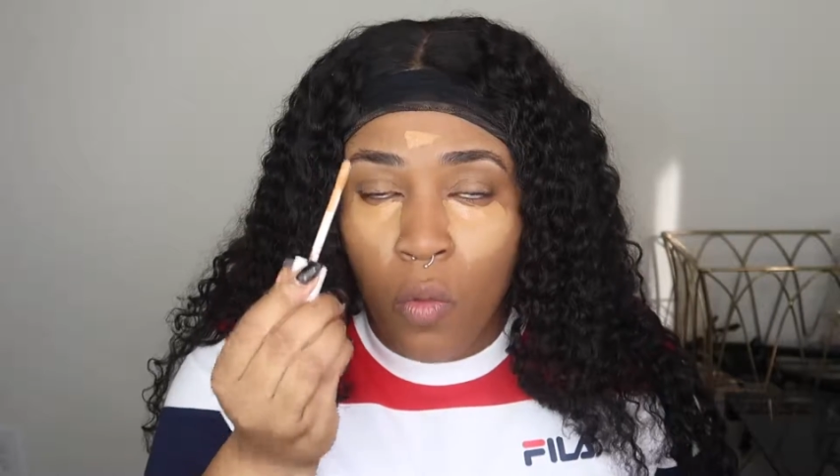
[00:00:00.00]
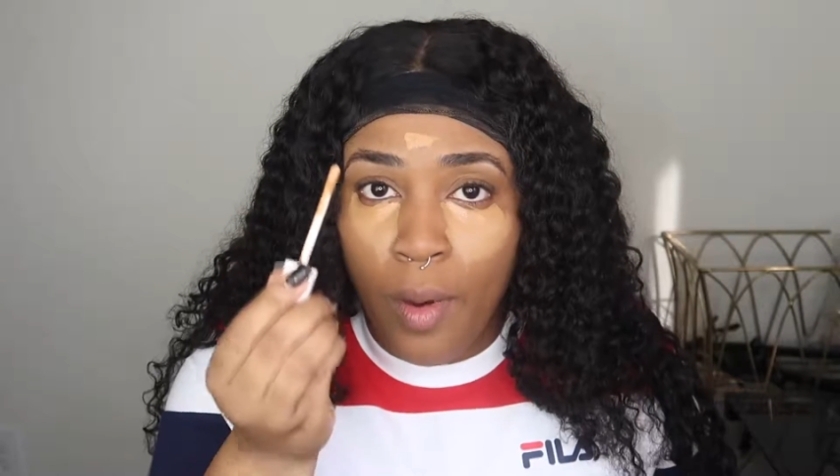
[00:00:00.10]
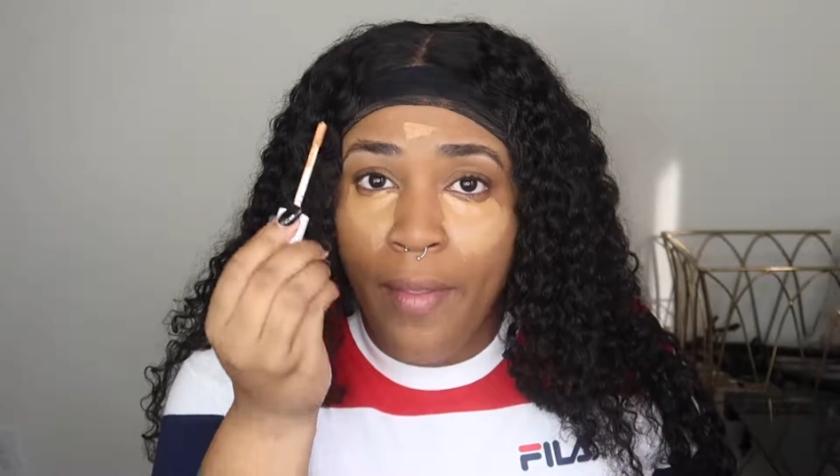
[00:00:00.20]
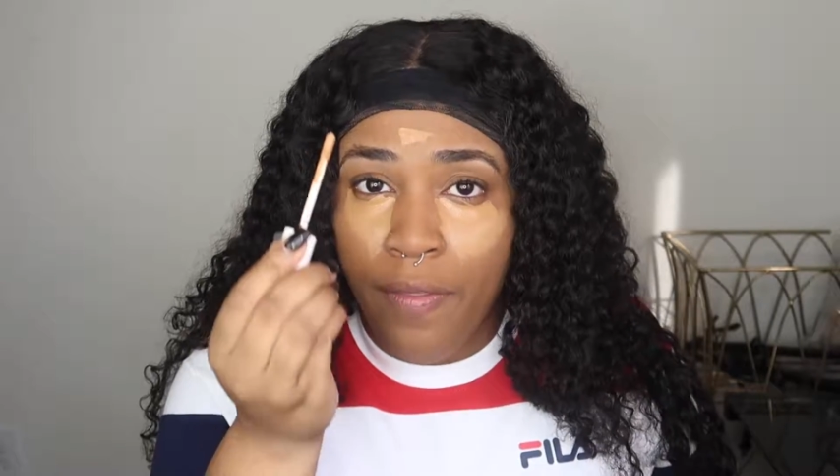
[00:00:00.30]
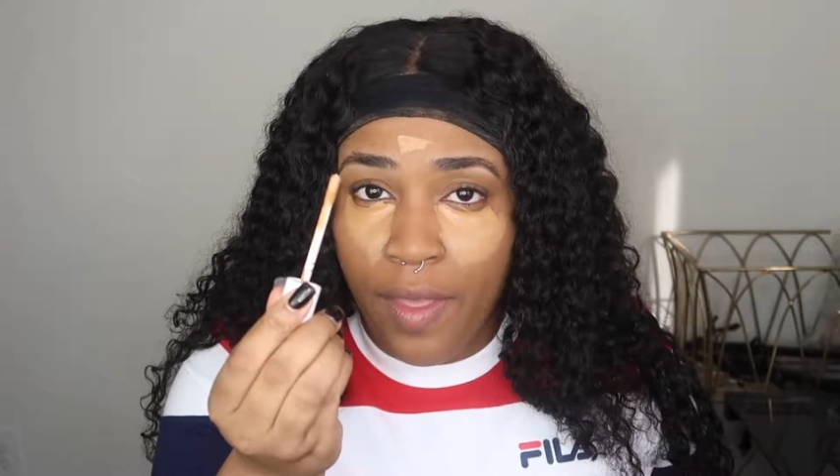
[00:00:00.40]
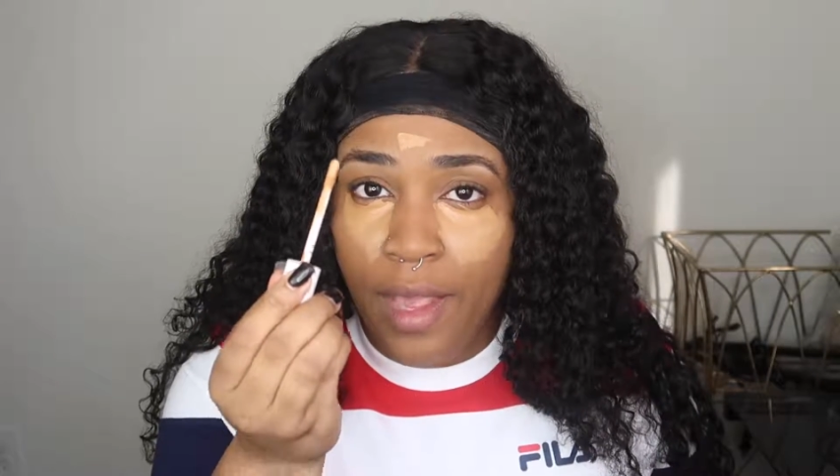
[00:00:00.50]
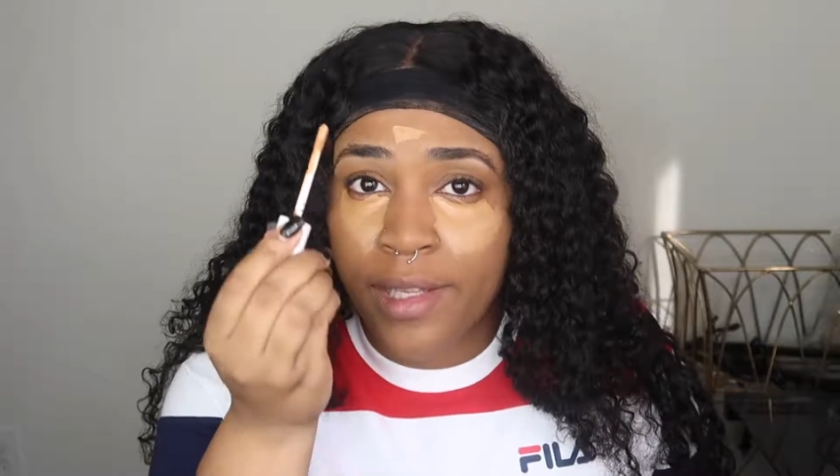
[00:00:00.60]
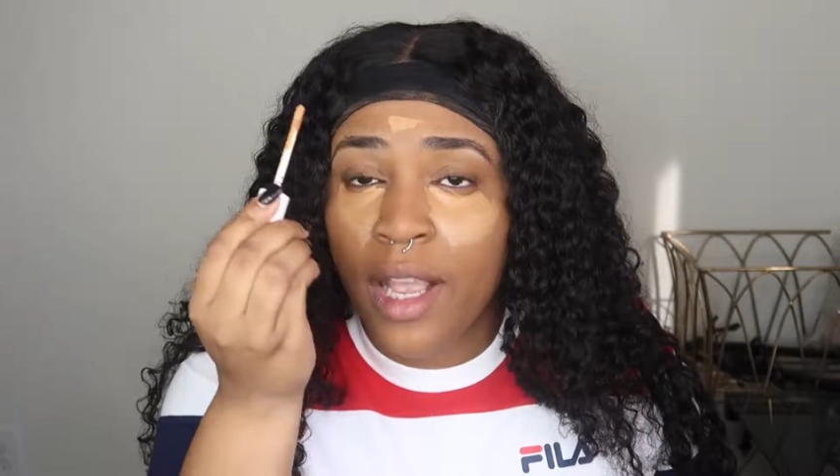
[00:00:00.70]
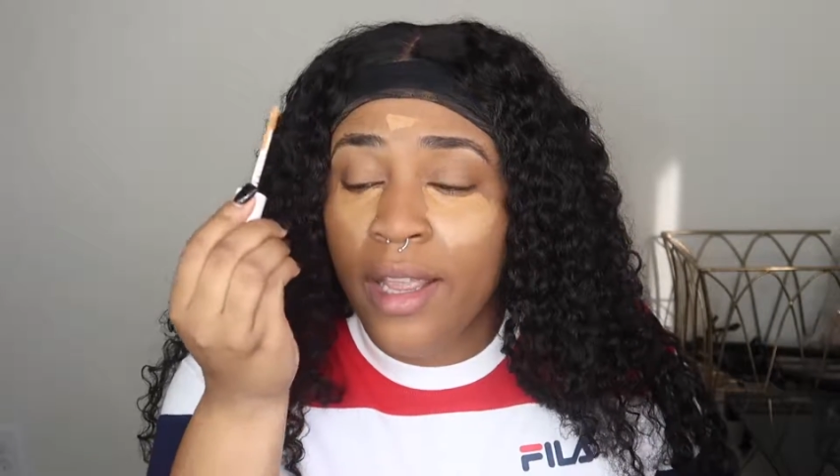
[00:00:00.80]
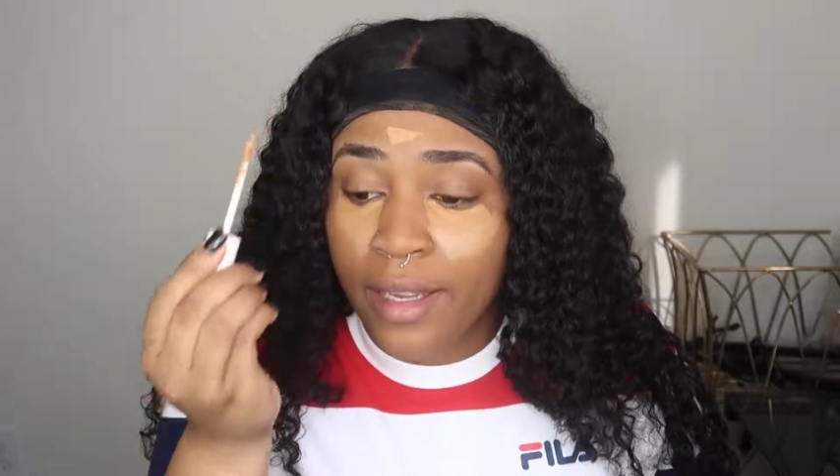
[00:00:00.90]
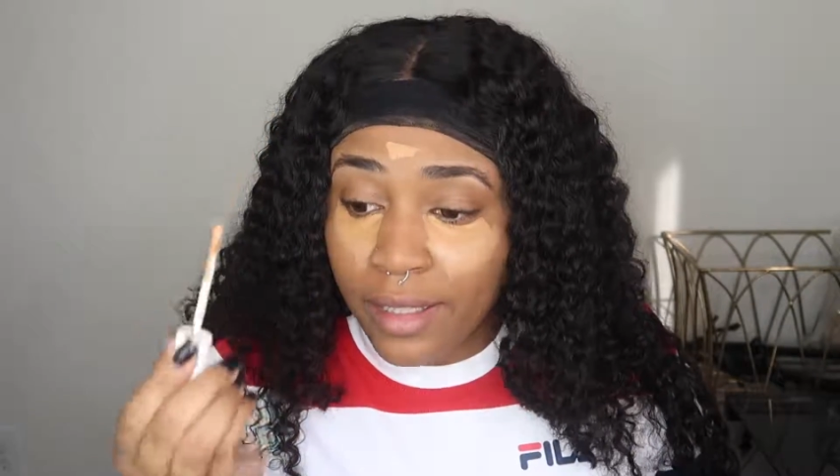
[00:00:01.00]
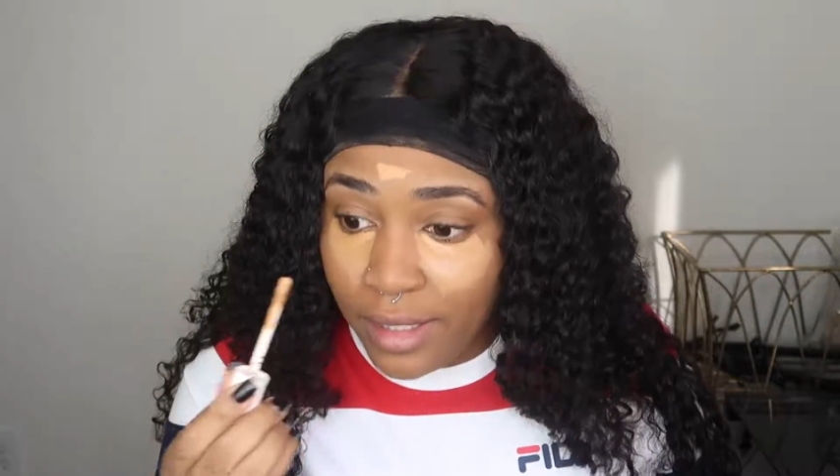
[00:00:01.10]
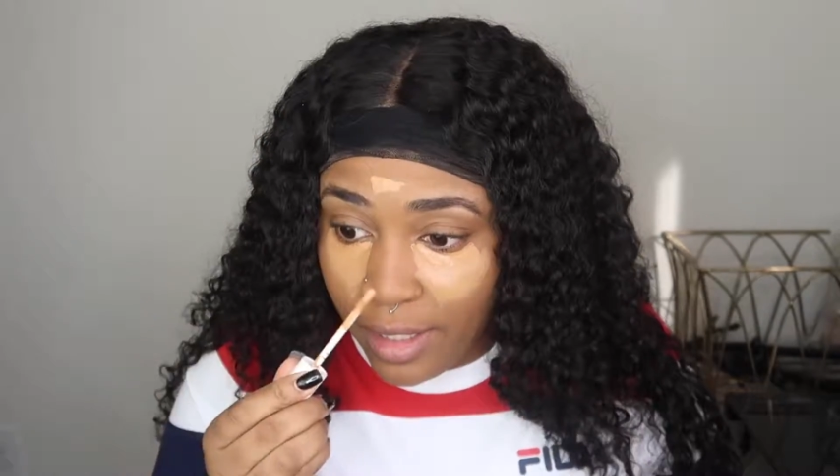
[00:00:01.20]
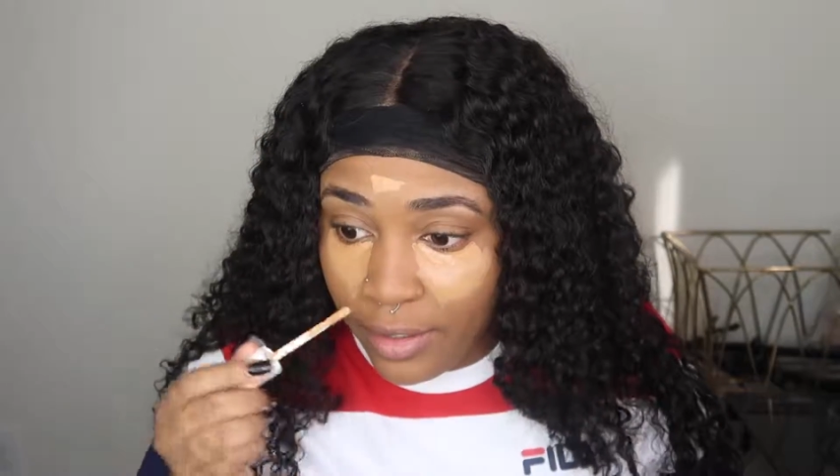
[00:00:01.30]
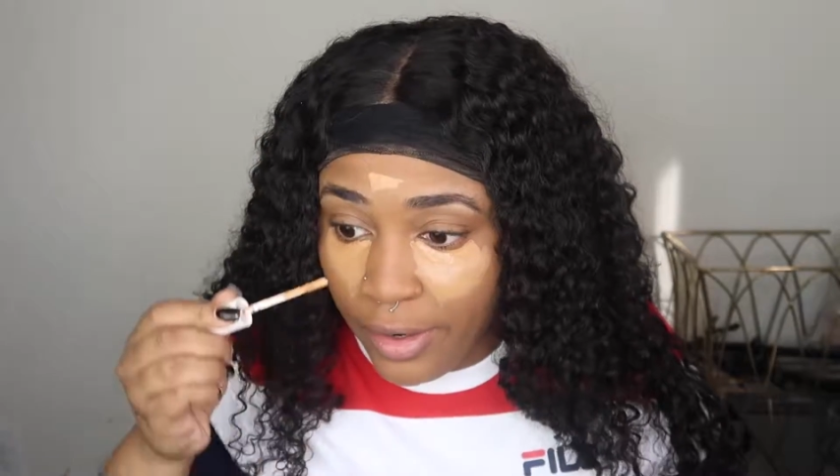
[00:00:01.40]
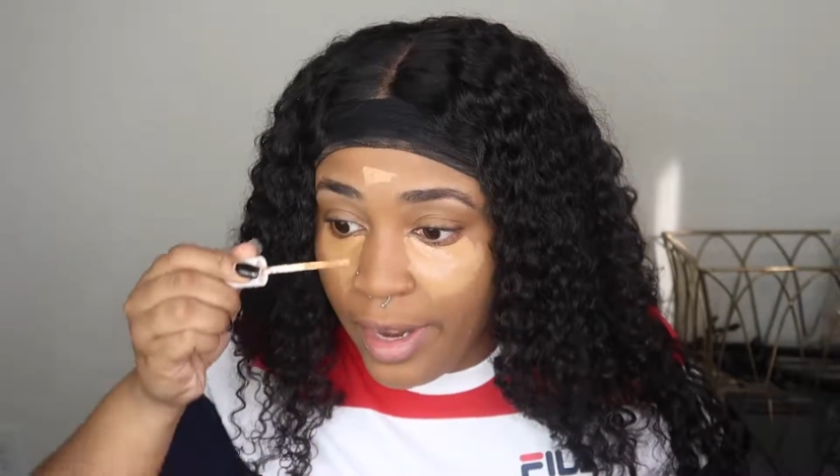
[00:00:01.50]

with this concealer.